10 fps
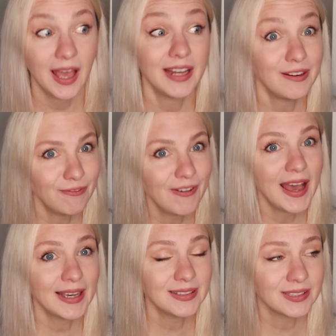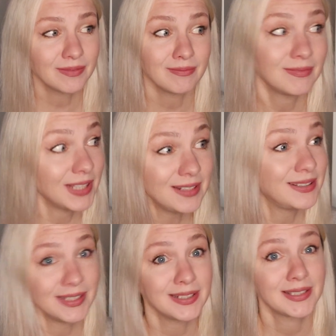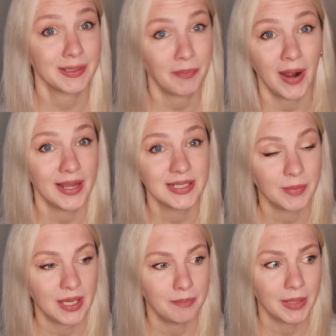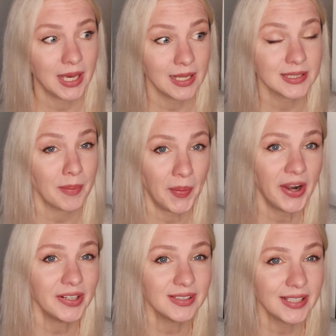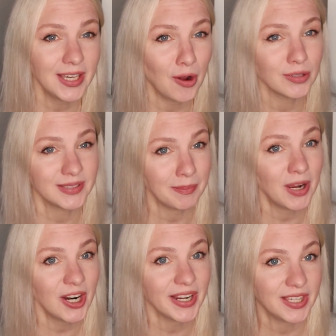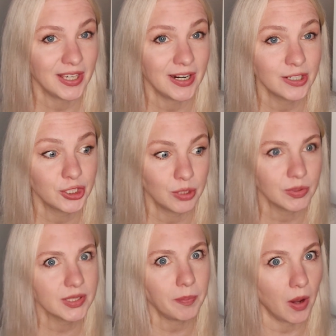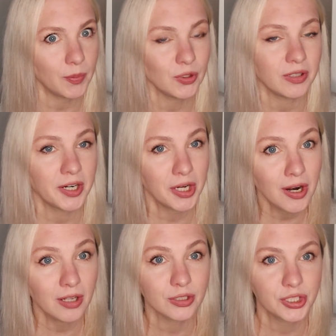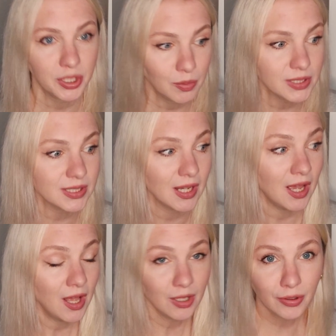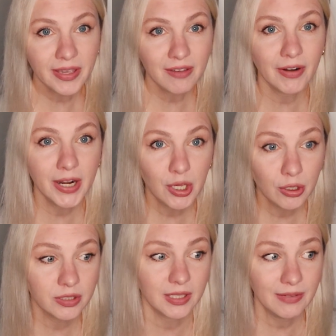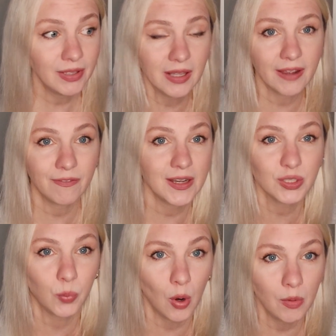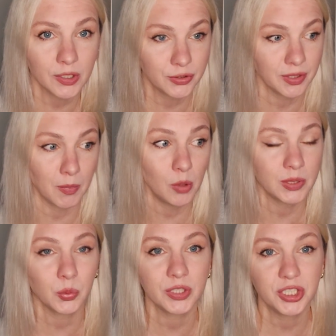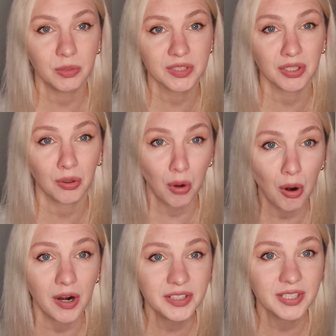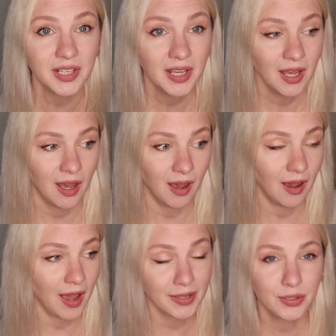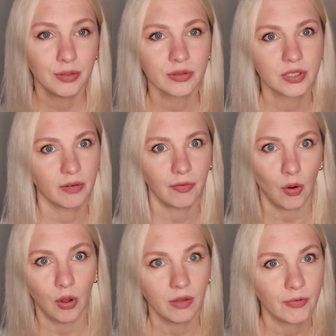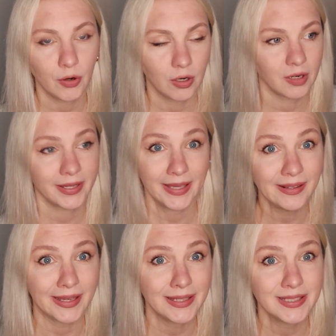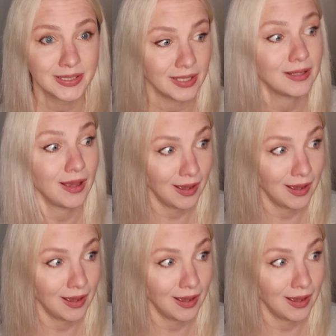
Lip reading: And in fact, it didn't surprise me because apparently our Tamara here, she was a popular girl. She was looking very good. Even like fast forward to the moment when she was on court, accused of all of her killings.